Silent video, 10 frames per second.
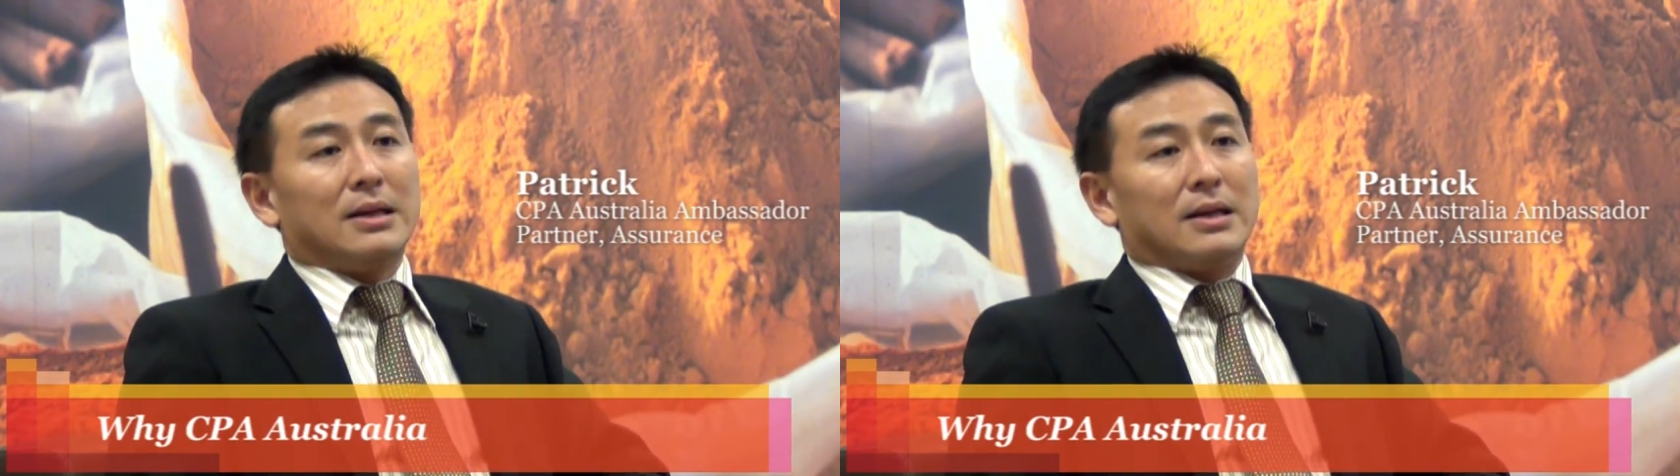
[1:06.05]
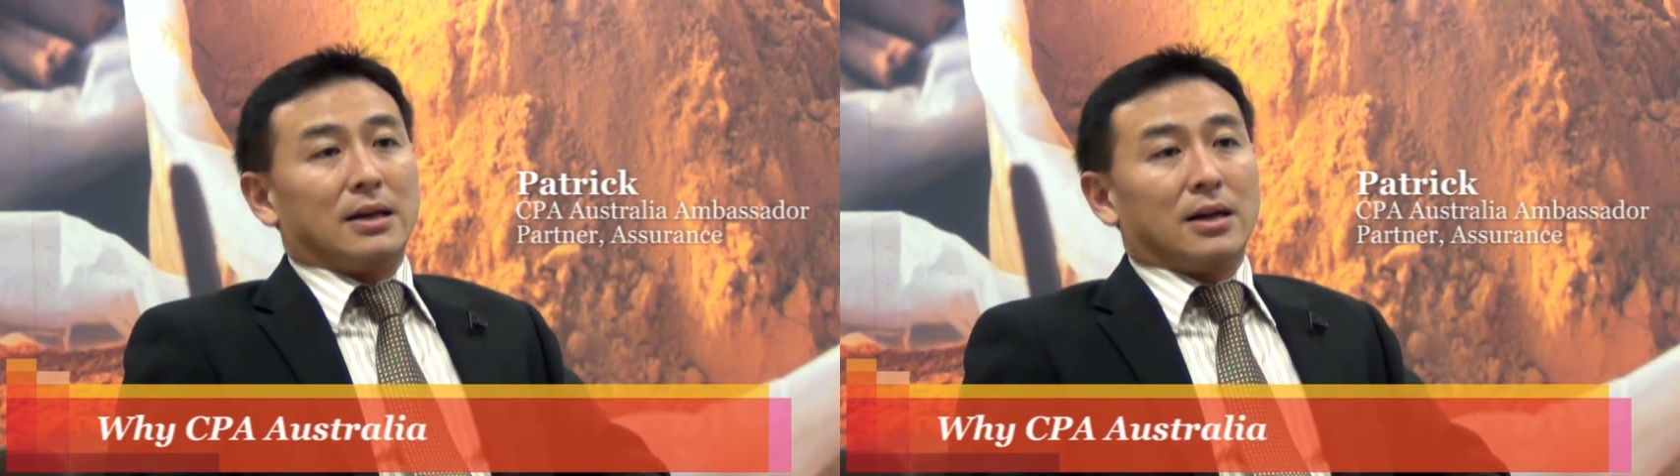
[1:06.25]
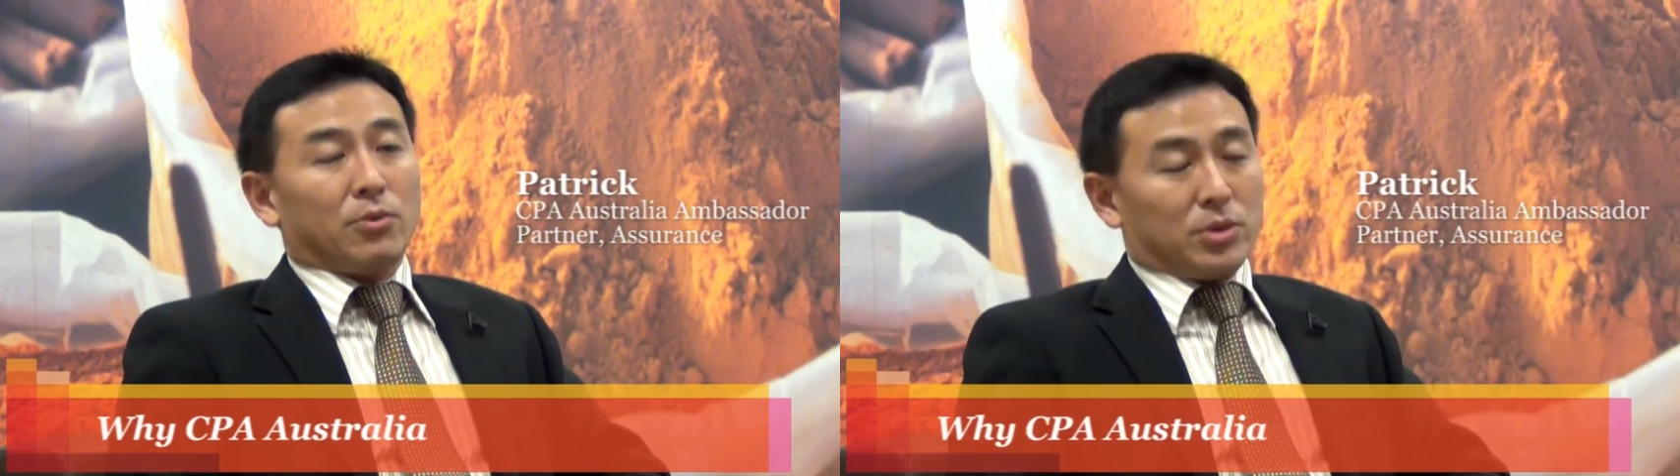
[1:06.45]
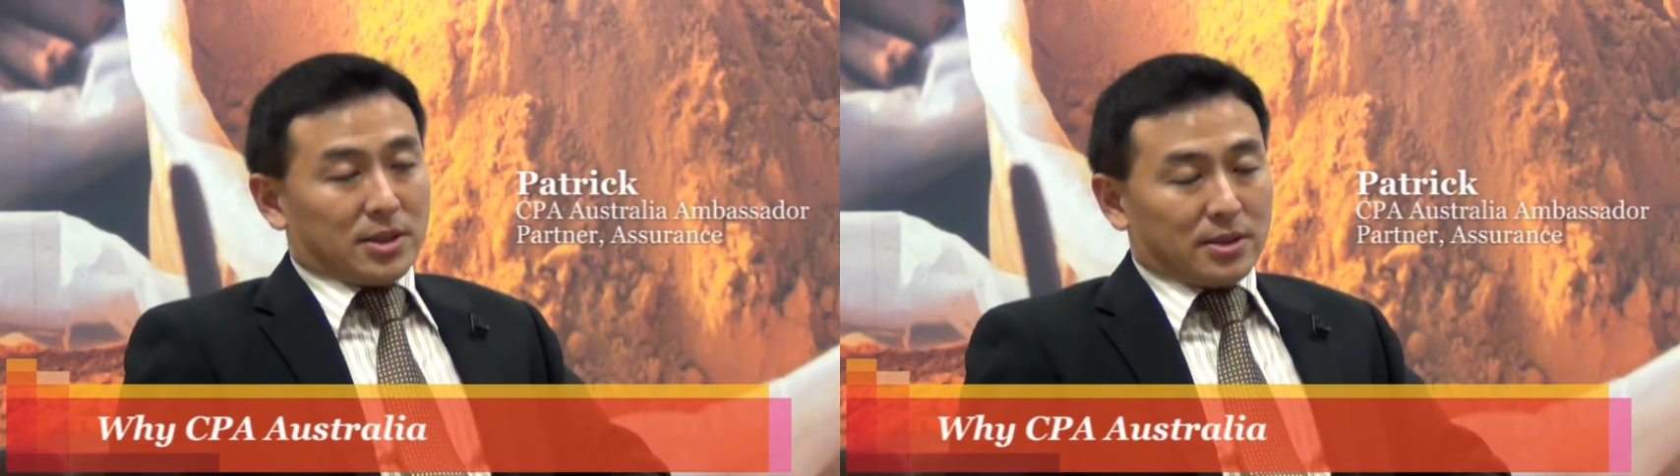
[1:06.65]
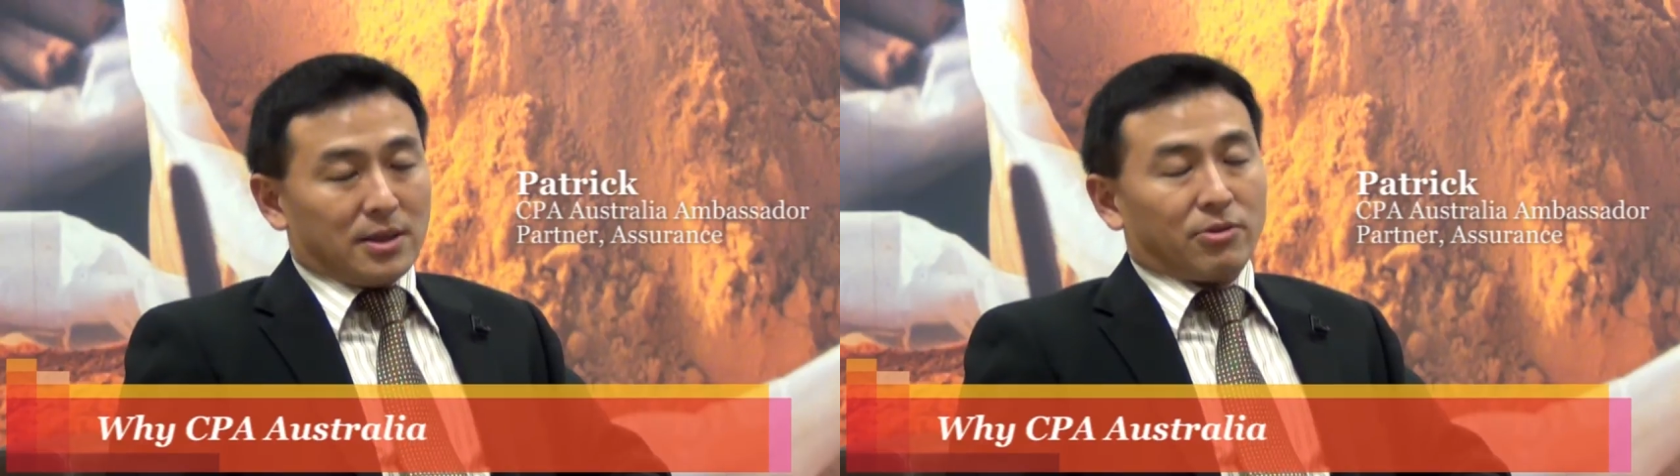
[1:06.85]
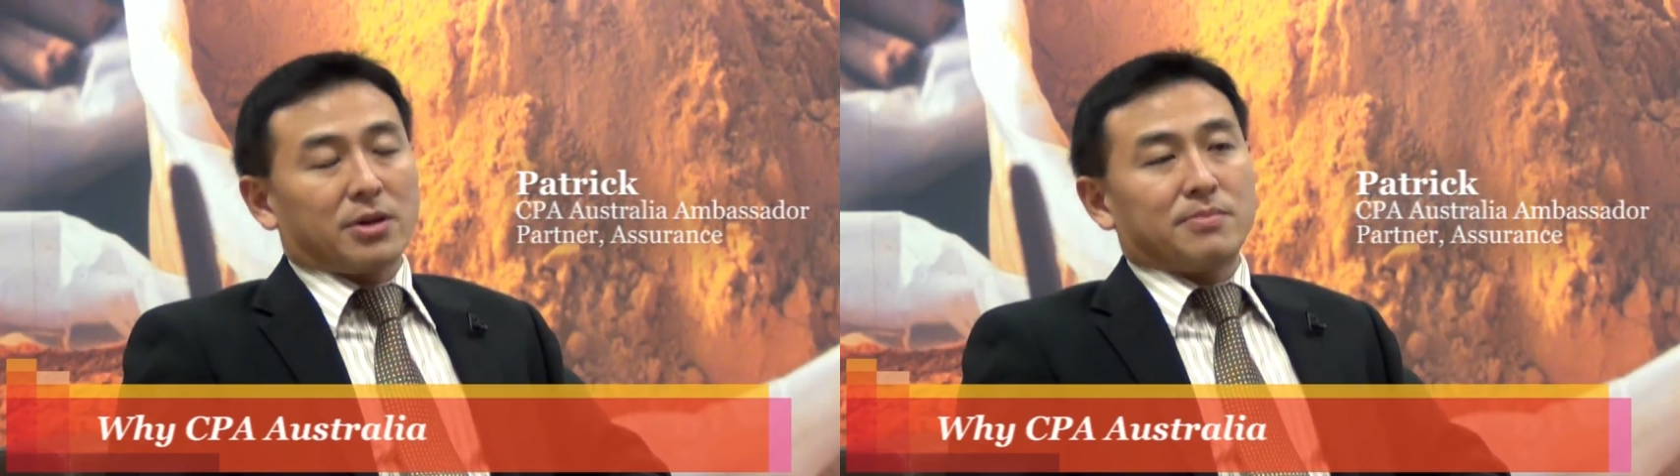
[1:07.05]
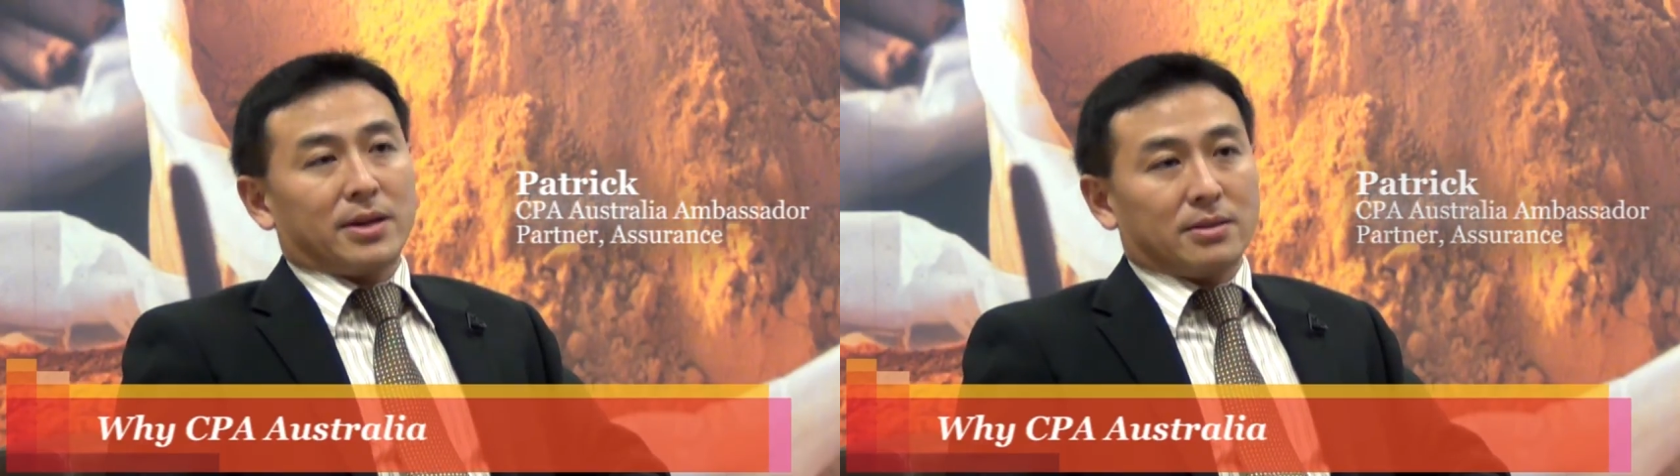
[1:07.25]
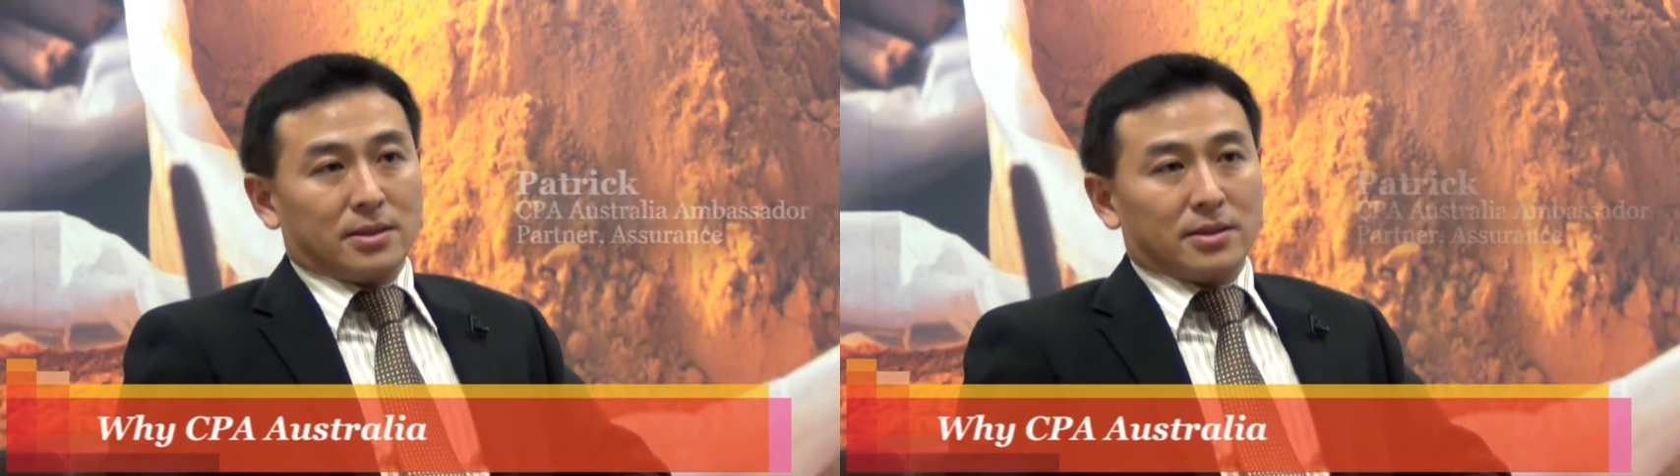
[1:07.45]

I would certainly recommend